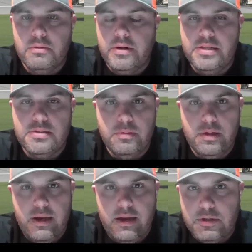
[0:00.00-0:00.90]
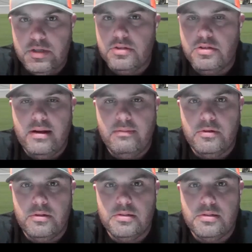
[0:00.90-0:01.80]
race with amateur
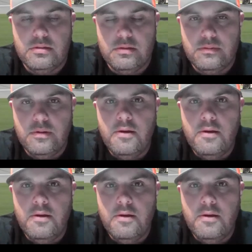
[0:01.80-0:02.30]
drivers,